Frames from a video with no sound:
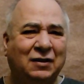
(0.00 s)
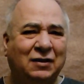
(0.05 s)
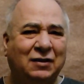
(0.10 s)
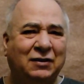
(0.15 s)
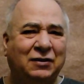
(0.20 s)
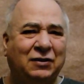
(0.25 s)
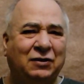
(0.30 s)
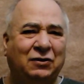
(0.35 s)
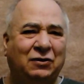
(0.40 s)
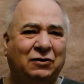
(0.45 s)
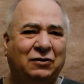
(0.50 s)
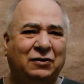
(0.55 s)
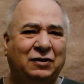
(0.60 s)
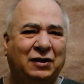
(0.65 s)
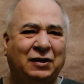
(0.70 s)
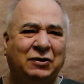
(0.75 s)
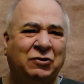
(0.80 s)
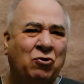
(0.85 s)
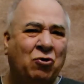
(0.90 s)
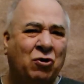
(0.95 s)

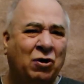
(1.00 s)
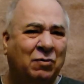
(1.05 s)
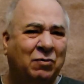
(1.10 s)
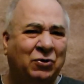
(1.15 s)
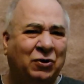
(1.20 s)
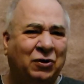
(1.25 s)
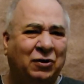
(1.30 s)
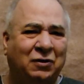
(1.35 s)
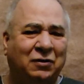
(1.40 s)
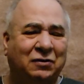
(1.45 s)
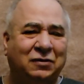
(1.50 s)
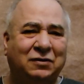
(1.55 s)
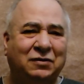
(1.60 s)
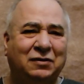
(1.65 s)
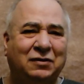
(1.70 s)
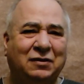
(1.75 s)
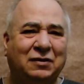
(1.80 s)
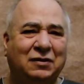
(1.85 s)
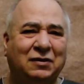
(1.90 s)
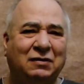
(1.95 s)
the normal,
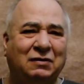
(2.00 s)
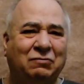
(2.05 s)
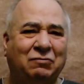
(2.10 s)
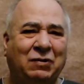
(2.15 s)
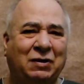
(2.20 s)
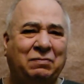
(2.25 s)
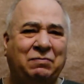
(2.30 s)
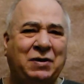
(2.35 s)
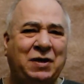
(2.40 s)
what